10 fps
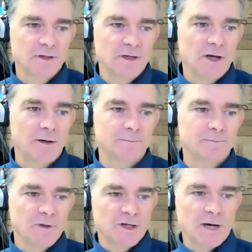A
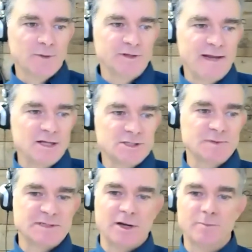couple of
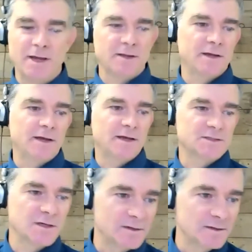announcements that I'll make as
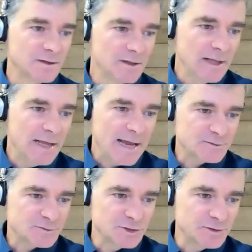
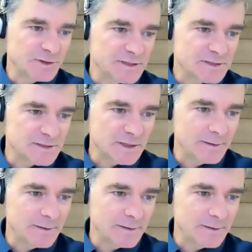we're doing this.